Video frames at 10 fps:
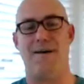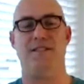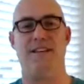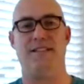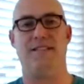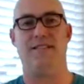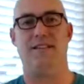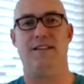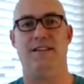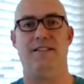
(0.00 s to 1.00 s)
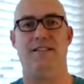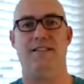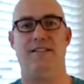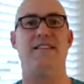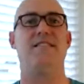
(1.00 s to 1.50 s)
It's common sense.
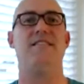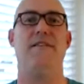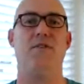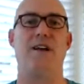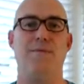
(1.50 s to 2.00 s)
Success never